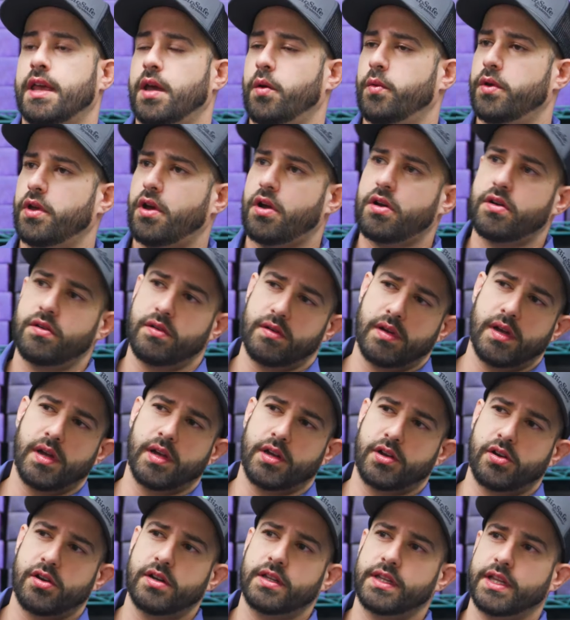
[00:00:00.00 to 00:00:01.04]
And we are
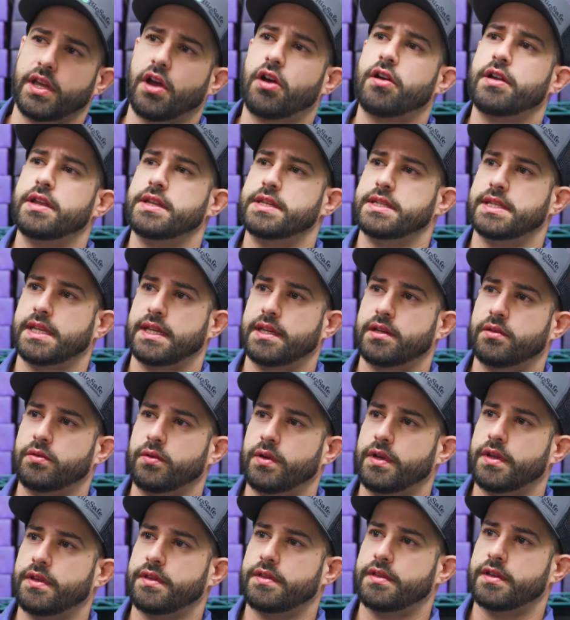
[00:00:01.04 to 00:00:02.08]
currently R&Ding
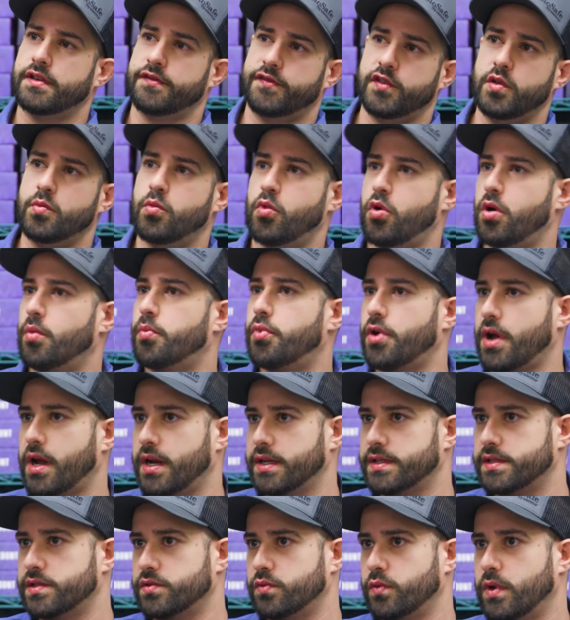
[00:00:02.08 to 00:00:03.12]
with a few more
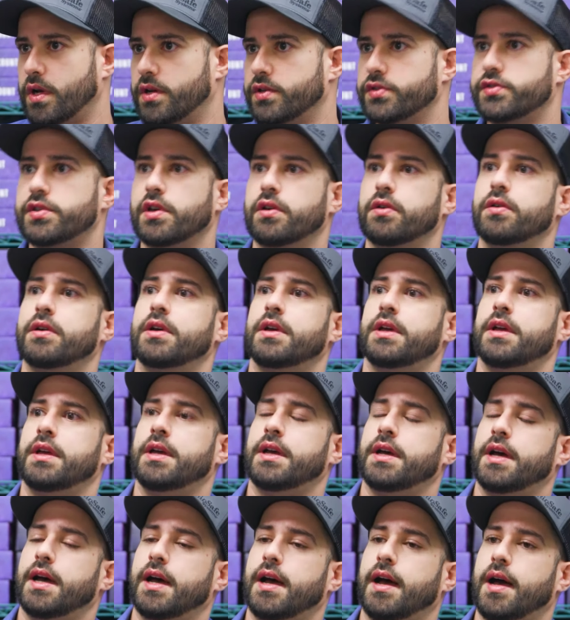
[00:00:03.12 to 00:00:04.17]
products as well. So
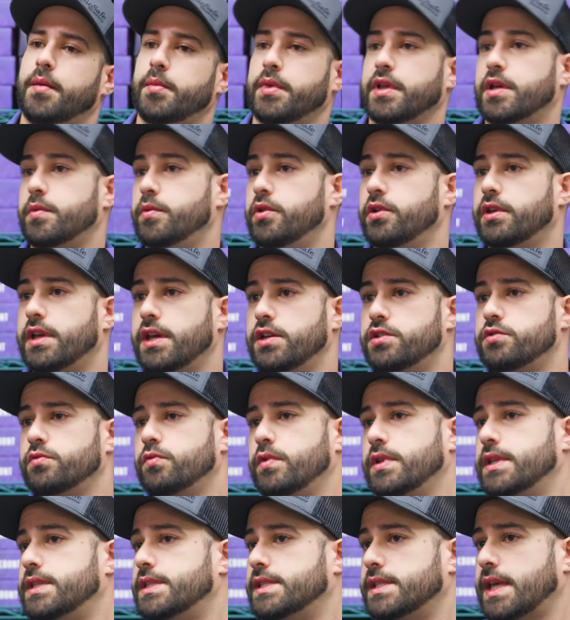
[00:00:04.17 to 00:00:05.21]
I'm in communication
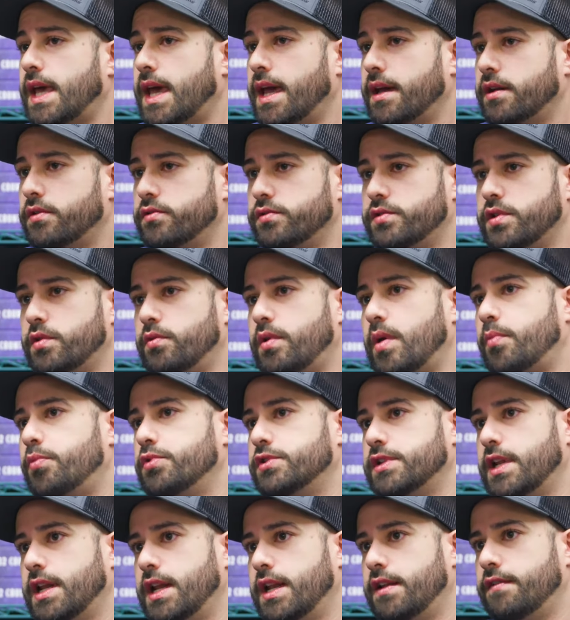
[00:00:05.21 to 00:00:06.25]
with Zach, who's their
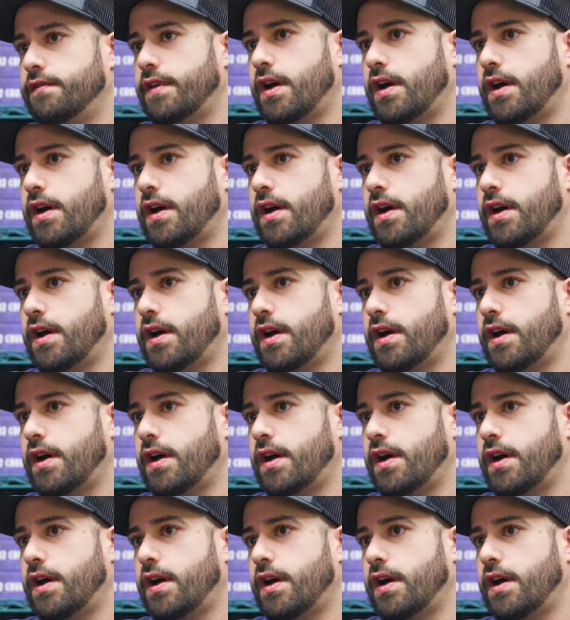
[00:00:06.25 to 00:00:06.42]
representative